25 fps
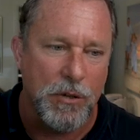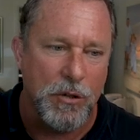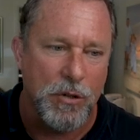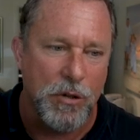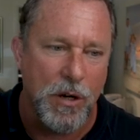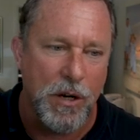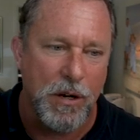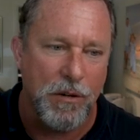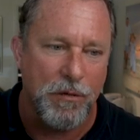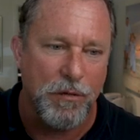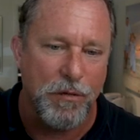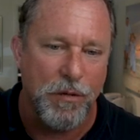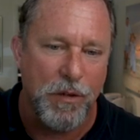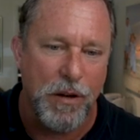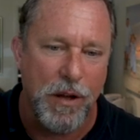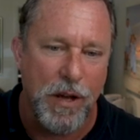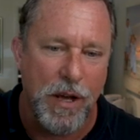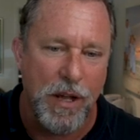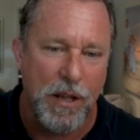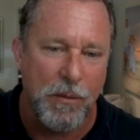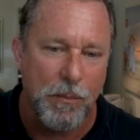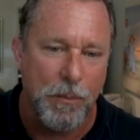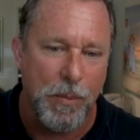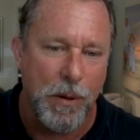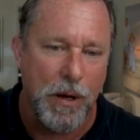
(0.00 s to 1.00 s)
trying to
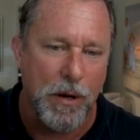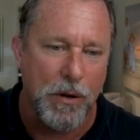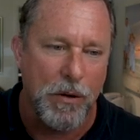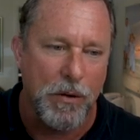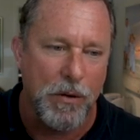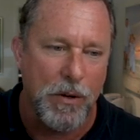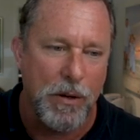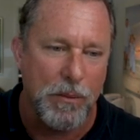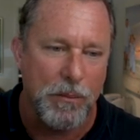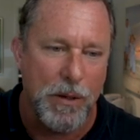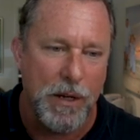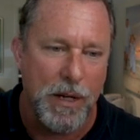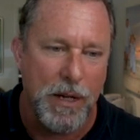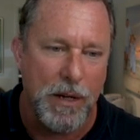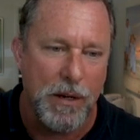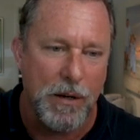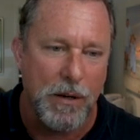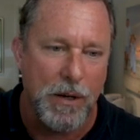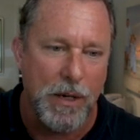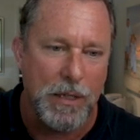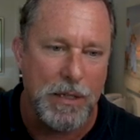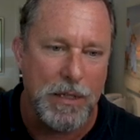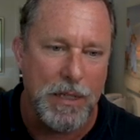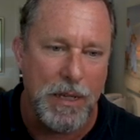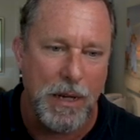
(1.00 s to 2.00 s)
fly the boat. I'm like,
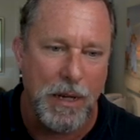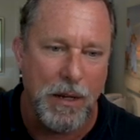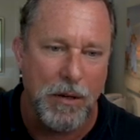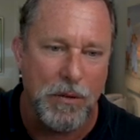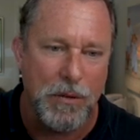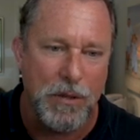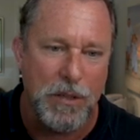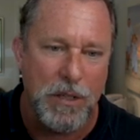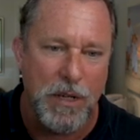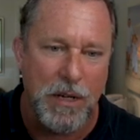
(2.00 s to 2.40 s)
Laurie, slow,